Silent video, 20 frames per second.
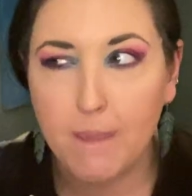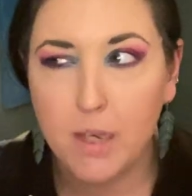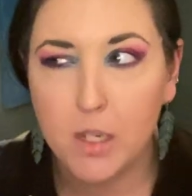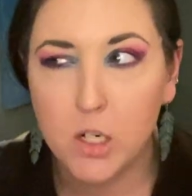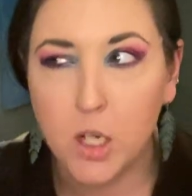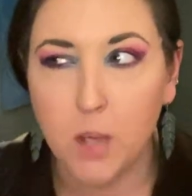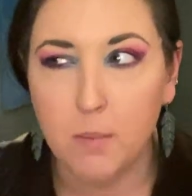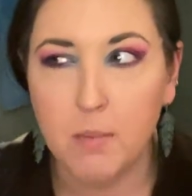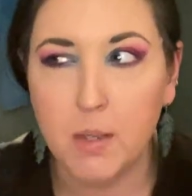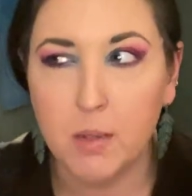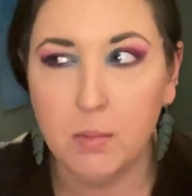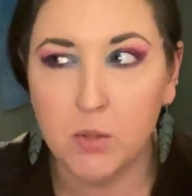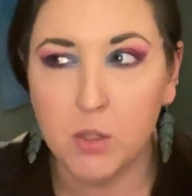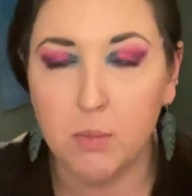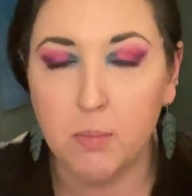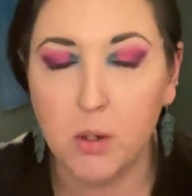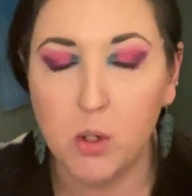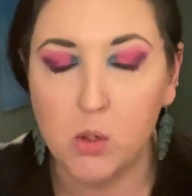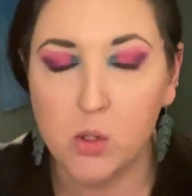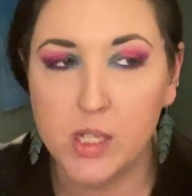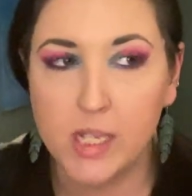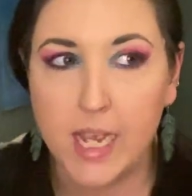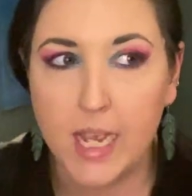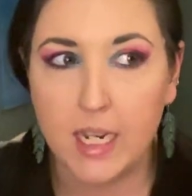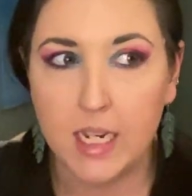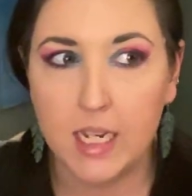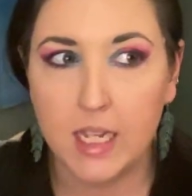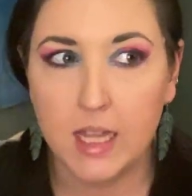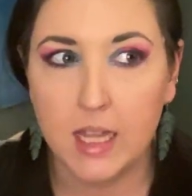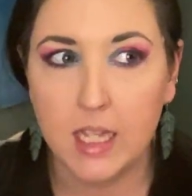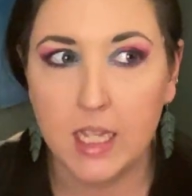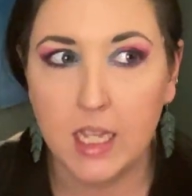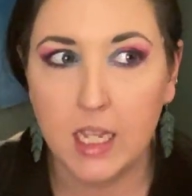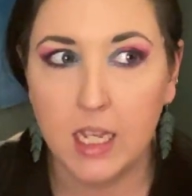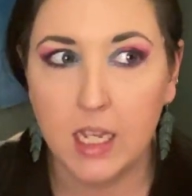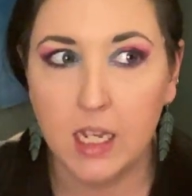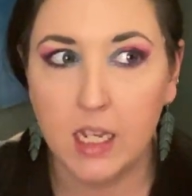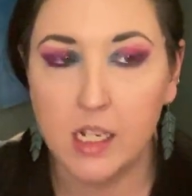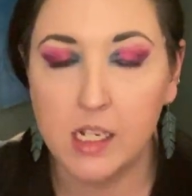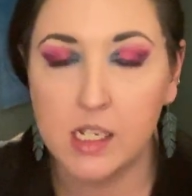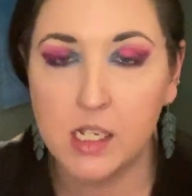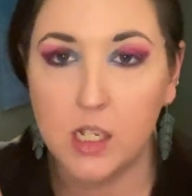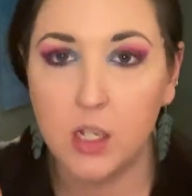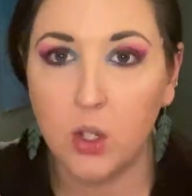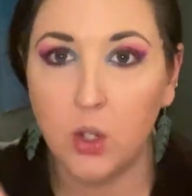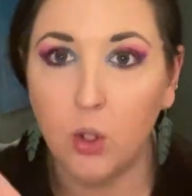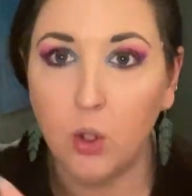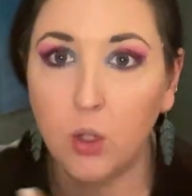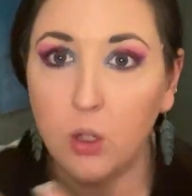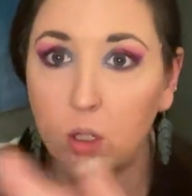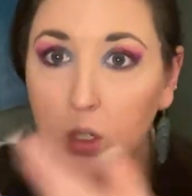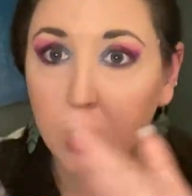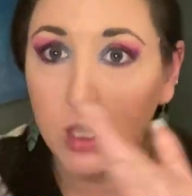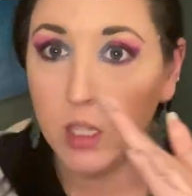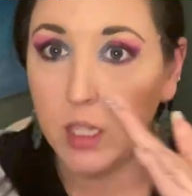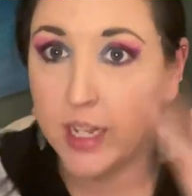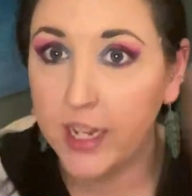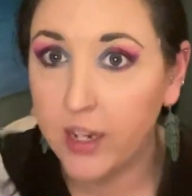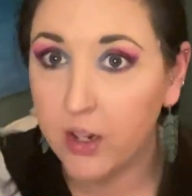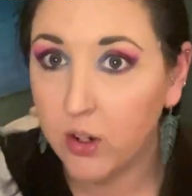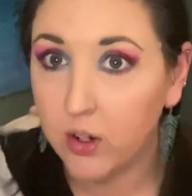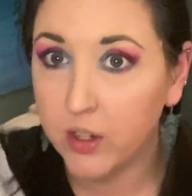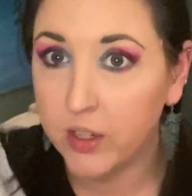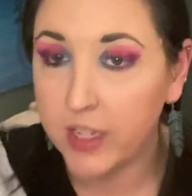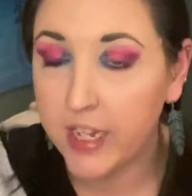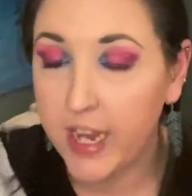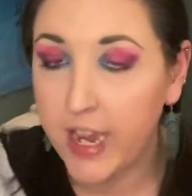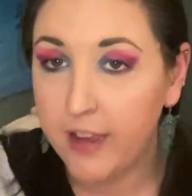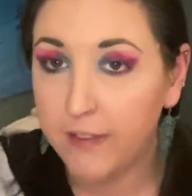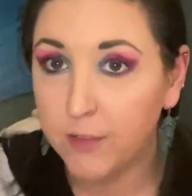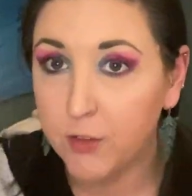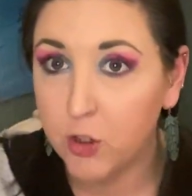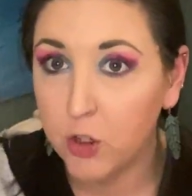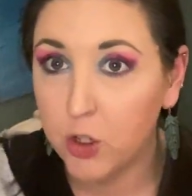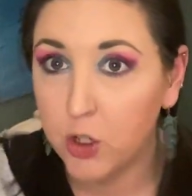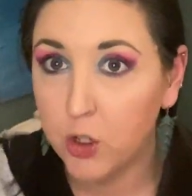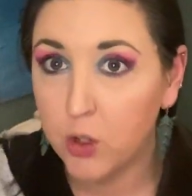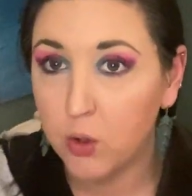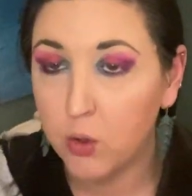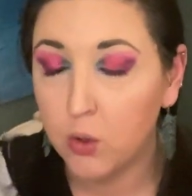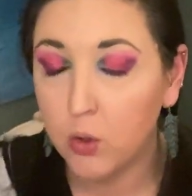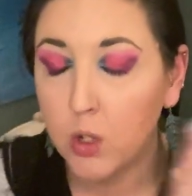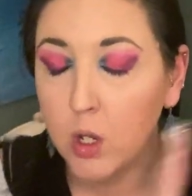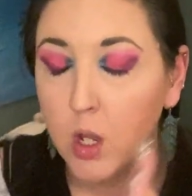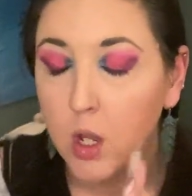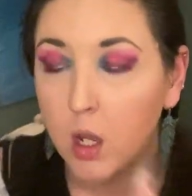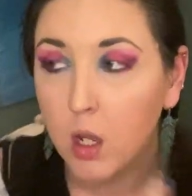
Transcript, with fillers: not be able to post anything until later in the afternoon,